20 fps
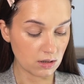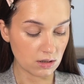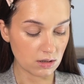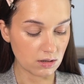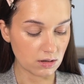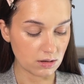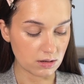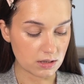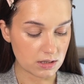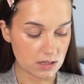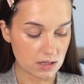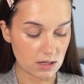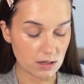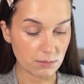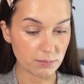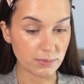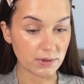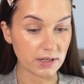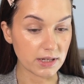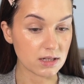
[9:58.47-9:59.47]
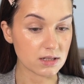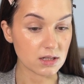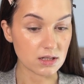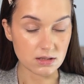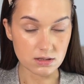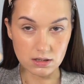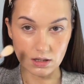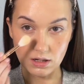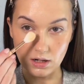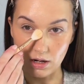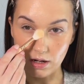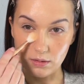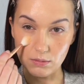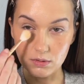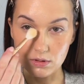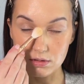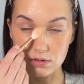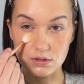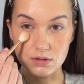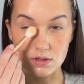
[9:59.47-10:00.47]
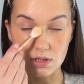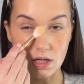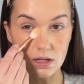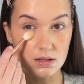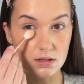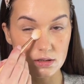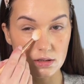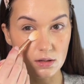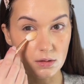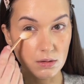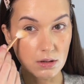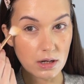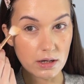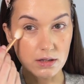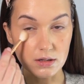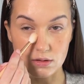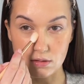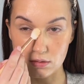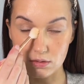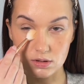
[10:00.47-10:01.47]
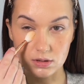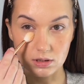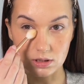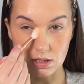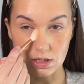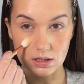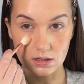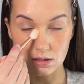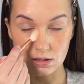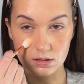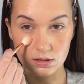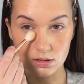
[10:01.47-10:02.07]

the places that I want to set. So I usually